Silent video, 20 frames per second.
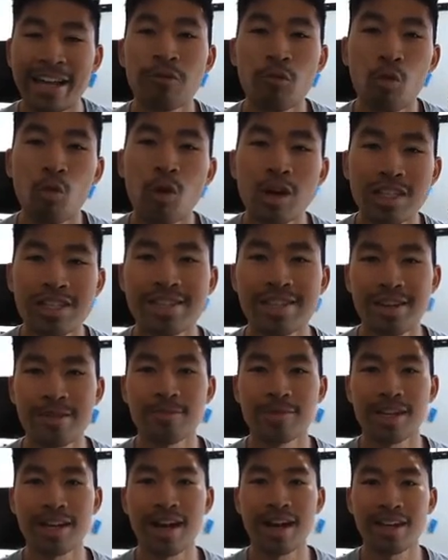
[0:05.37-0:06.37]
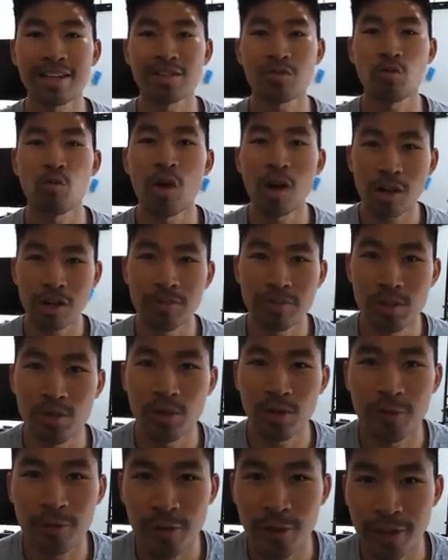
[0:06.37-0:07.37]
what is up, guys? Welcome to
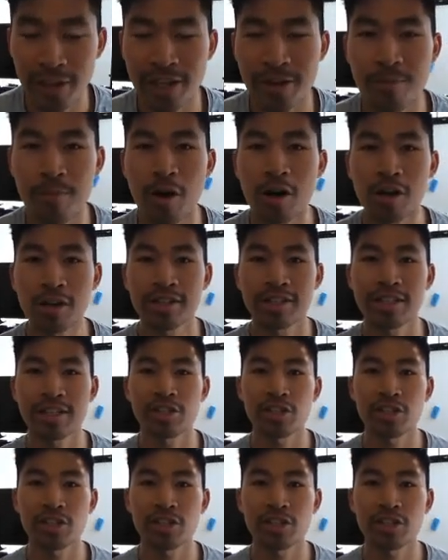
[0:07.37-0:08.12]
Affiliate Marketing